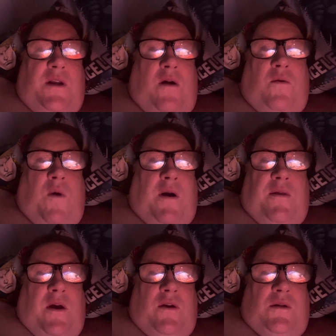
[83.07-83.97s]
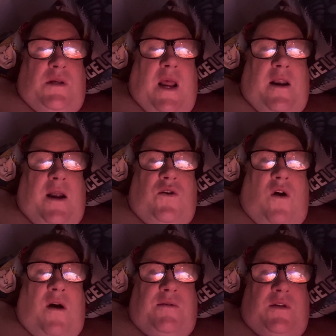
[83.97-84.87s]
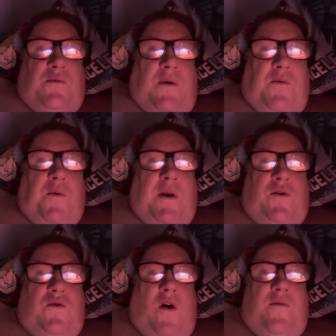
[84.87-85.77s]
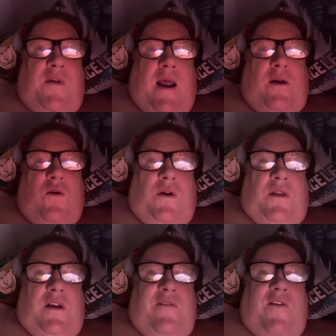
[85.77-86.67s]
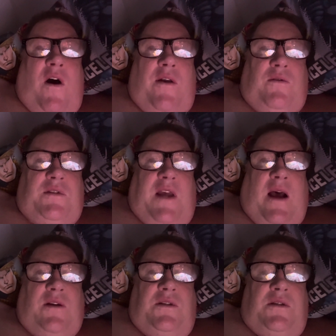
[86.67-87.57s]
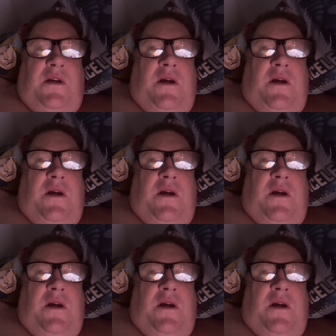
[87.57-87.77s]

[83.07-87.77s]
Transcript: You know, one of those Saturday drives is when we went and drove and had a look at the Divinals house